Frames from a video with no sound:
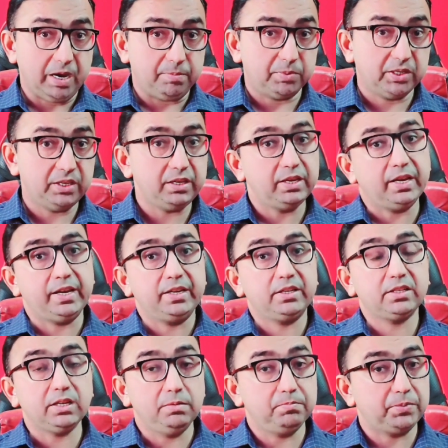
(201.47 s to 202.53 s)
memory
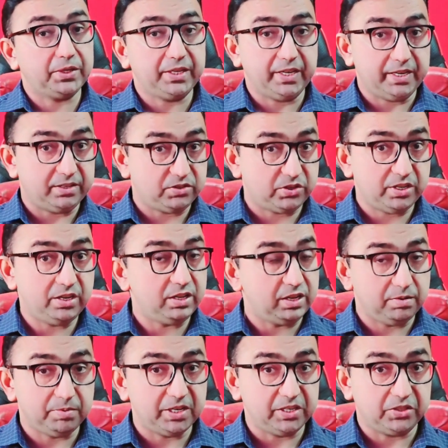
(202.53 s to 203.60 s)
and comprehension
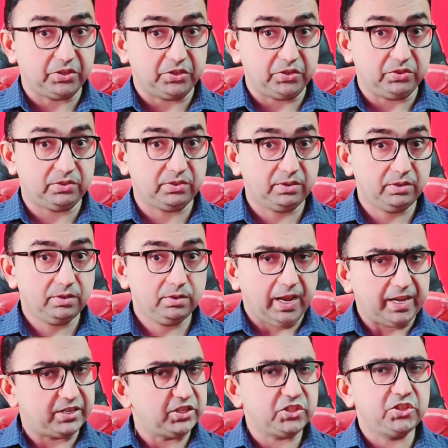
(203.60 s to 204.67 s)
abilities.
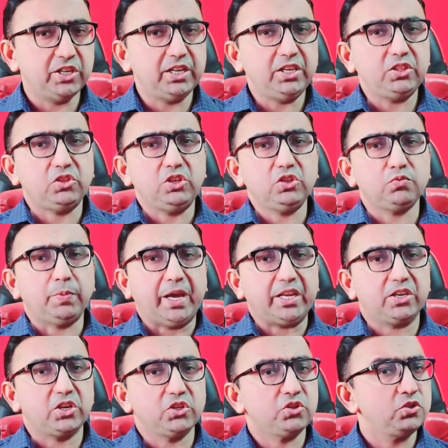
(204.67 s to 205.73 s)
Additionally, these
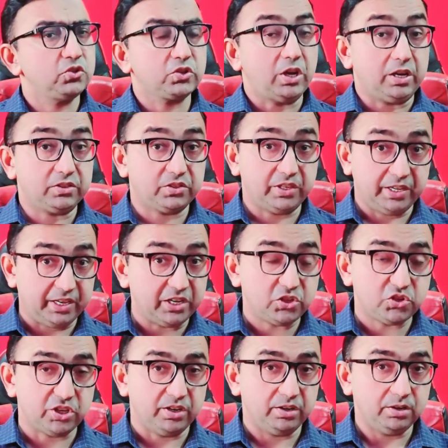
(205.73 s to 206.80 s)
medications cause
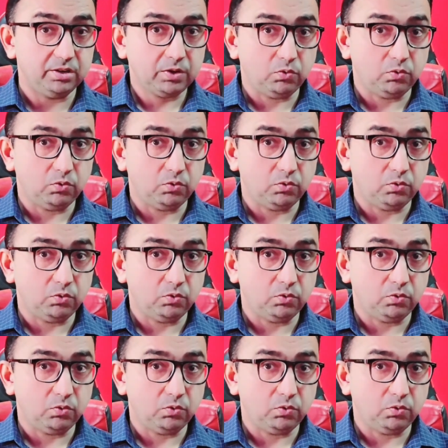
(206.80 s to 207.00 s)
sedation,